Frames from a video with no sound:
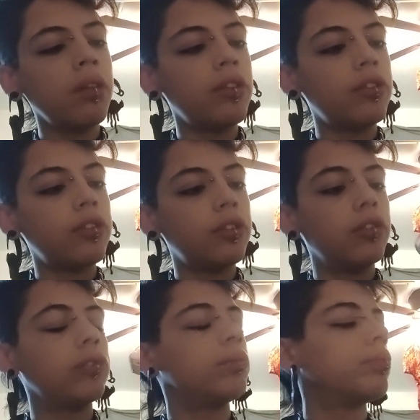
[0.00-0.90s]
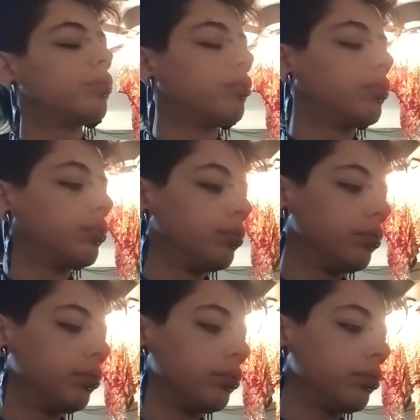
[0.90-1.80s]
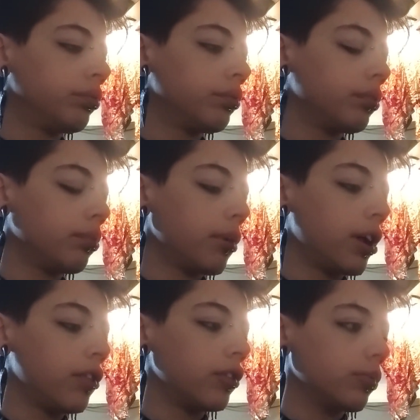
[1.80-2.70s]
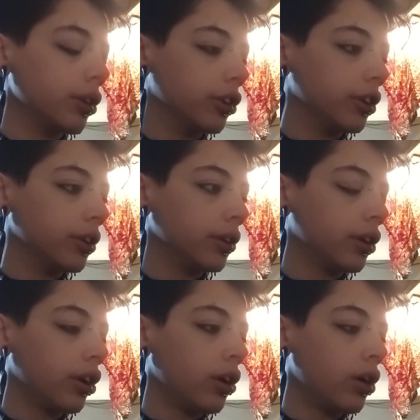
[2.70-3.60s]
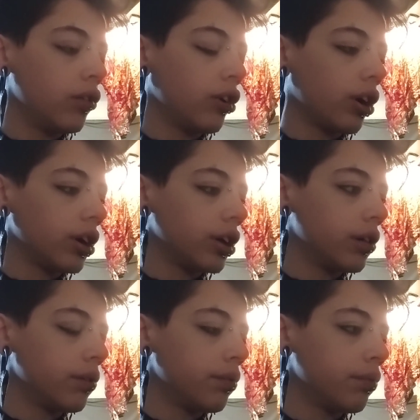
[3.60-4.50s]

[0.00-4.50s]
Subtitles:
This is Madison Miller, OFRA.